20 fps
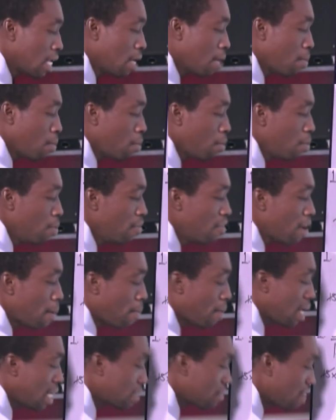we move the
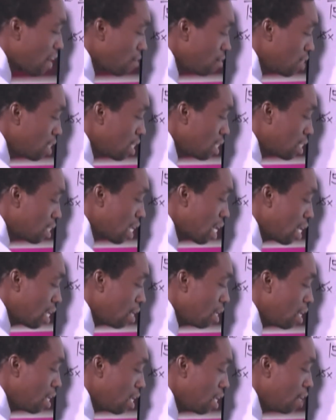plus 5 to the side,
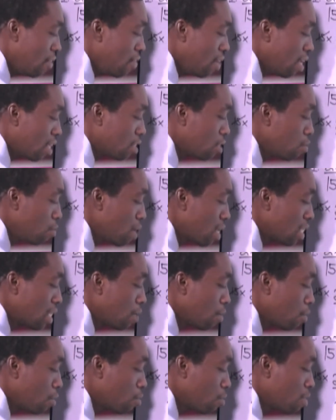giving us 2x
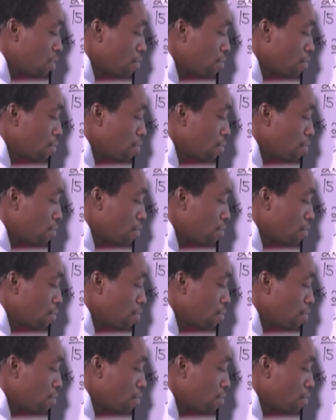equal to what?